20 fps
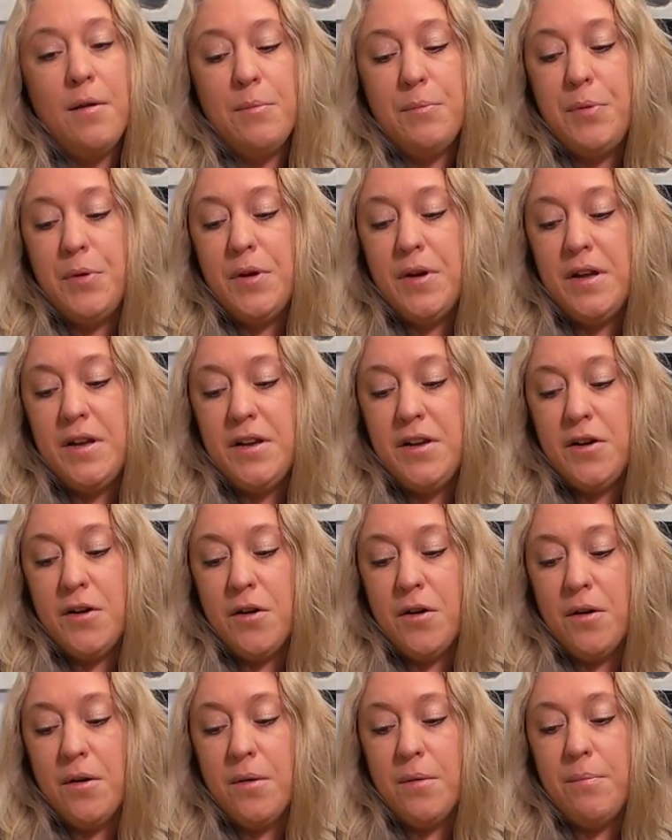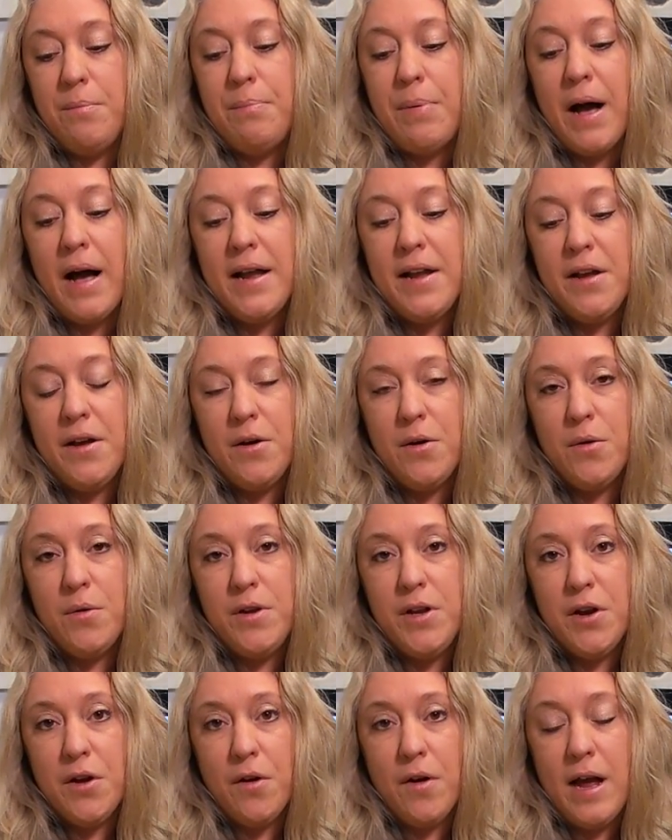put your bio,
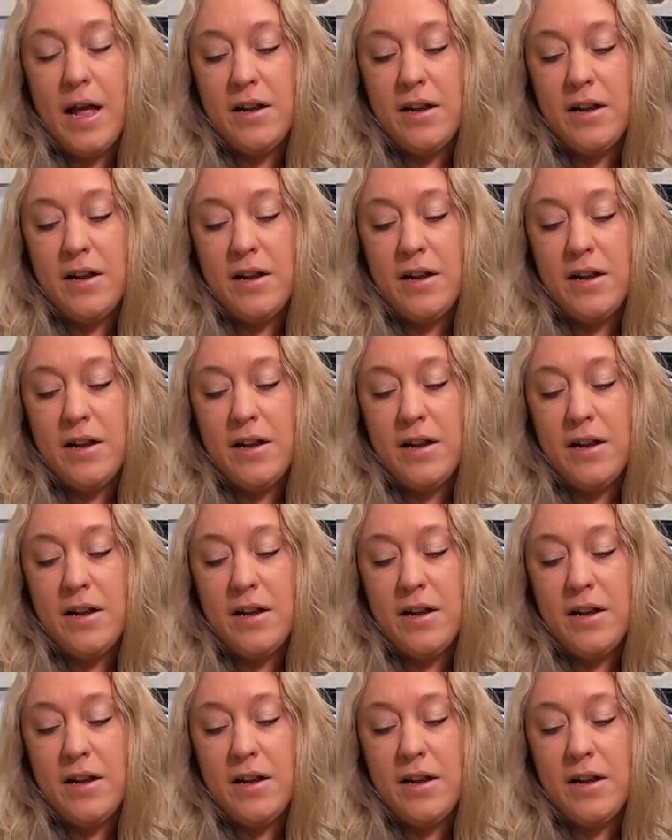your